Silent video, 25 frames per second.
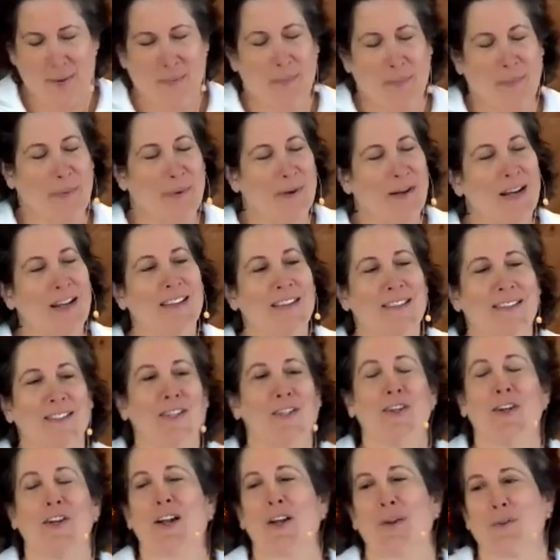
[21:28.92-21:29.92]
Pretty
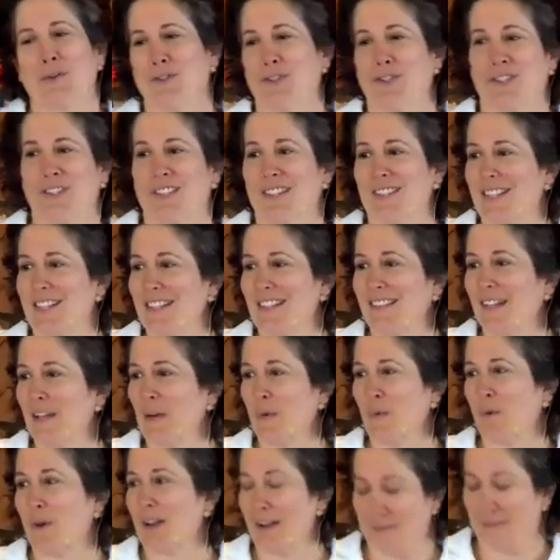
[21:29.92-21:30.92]
soon I was just stealing
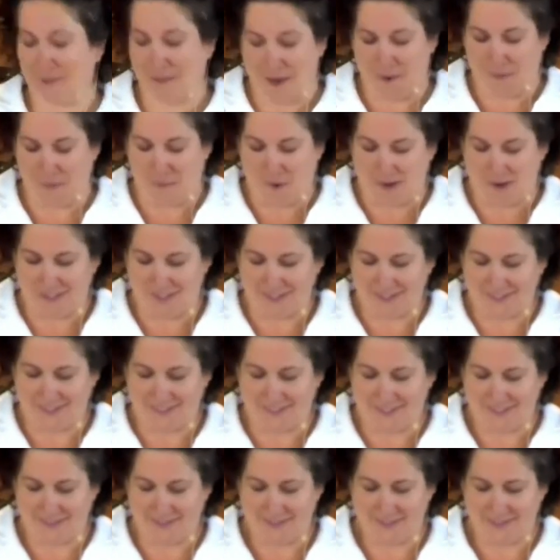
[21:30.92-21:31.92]
whatever I wanted.
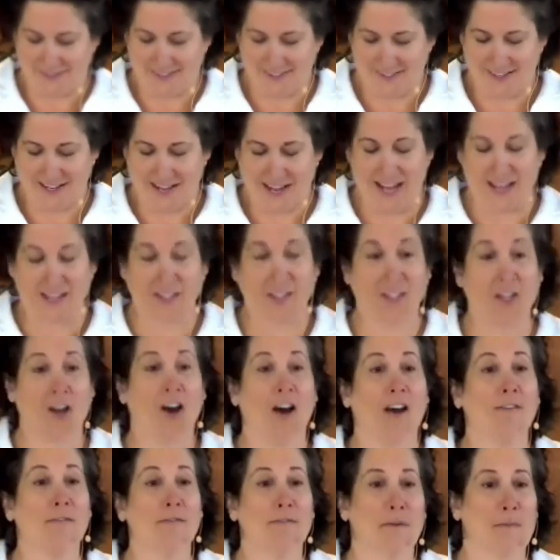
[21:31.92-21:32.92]
I had
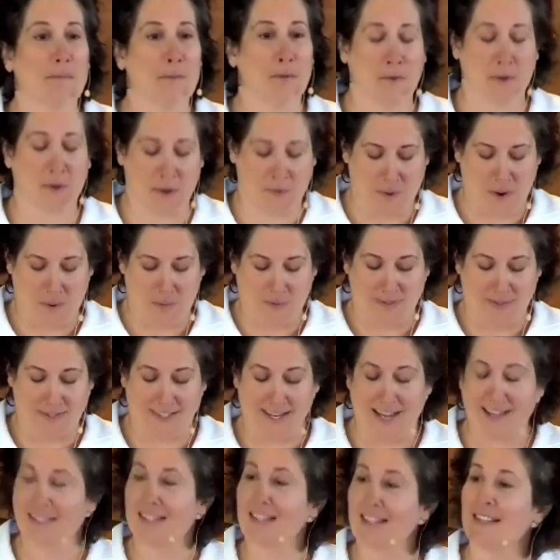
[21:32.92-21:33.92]
gone from doing what was
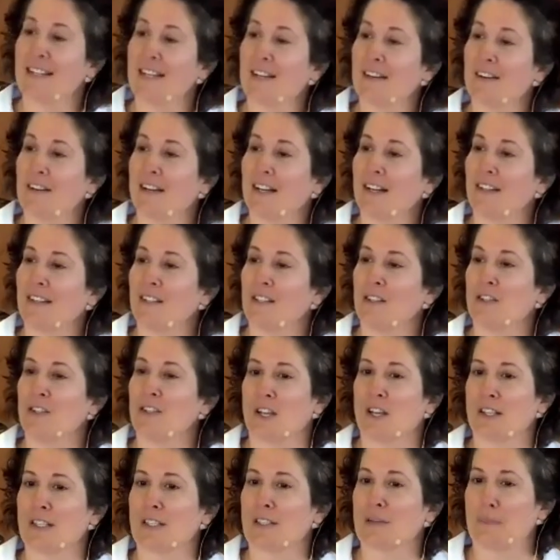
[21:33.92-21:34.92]
necessary to
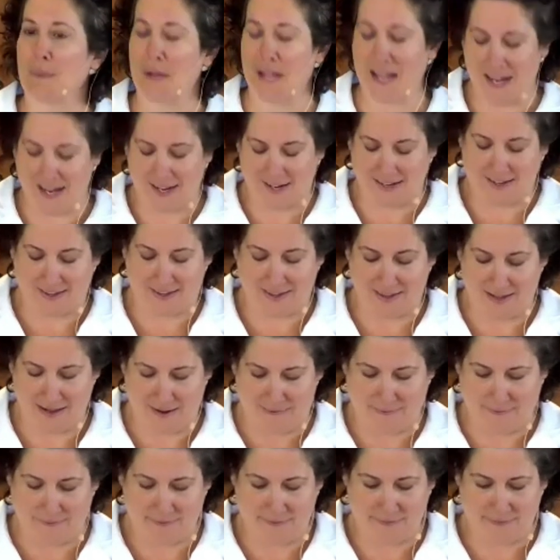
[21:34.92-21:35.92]
just being a
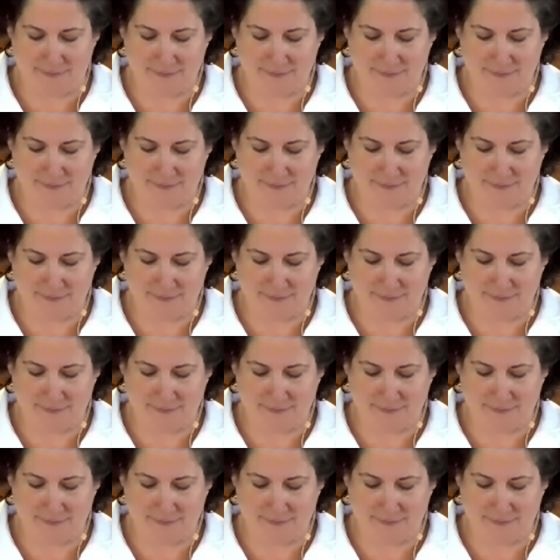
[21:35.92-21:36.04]
thief.